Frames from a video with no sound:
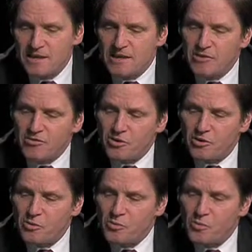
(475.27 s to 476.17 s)

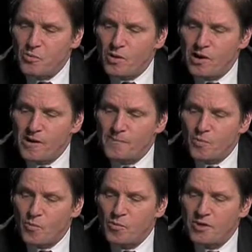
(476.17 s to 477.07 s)
So
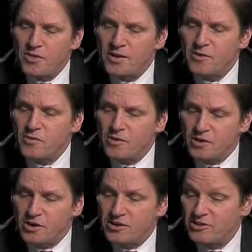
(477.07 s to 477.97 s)
what we think we're
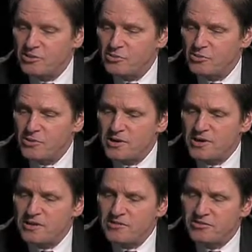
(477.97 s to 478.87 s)
going to do
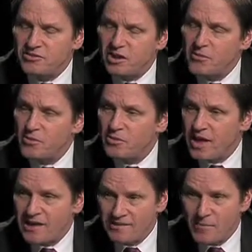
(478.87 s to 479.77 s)
is double
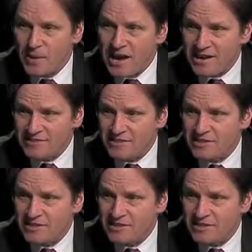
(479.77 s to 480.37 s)
that capacity